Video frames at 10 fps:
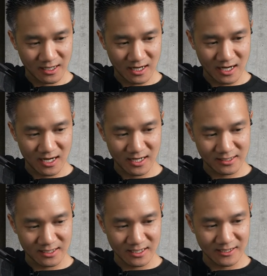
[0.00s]

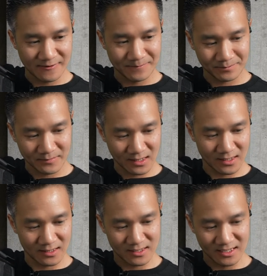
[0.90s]
on the,
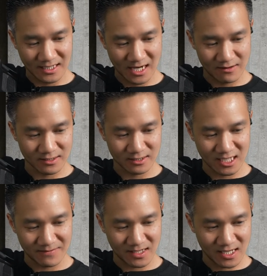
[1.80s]
the carousel.
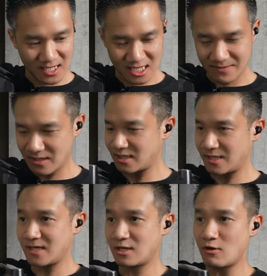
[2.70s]
Let me, let me,
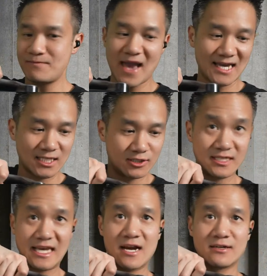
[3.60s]
let me go back into
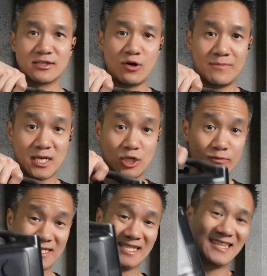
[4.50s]
the carousel and make sure
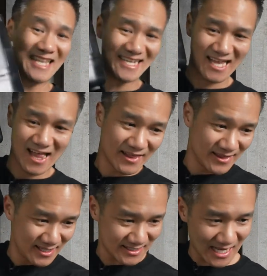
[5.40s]
we select
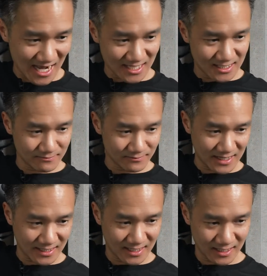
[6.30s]
this item
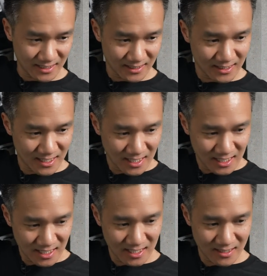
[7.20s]
right here
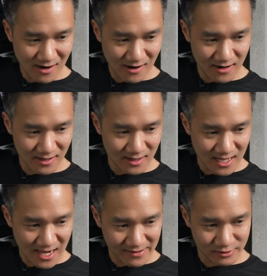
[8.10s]
in our
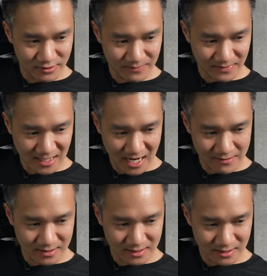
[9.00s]
live stream
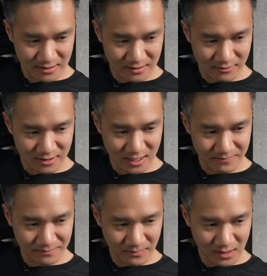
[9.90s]
carousel. Hold
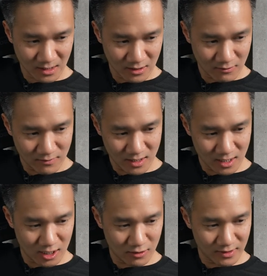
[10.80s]
up. We
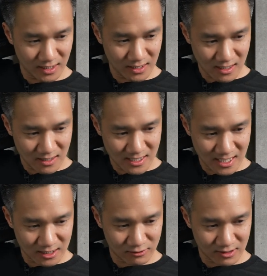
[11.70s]
are loading our
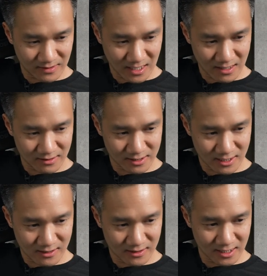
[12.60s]
live stream
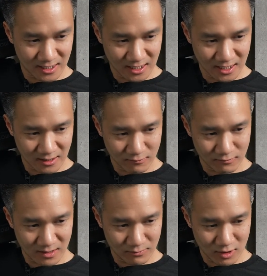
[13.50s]
carousel.
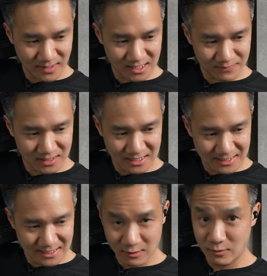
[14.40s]
One moment,
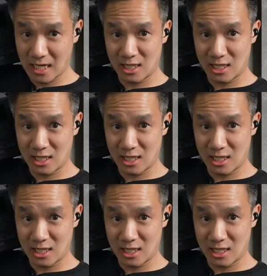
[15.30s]
please. We are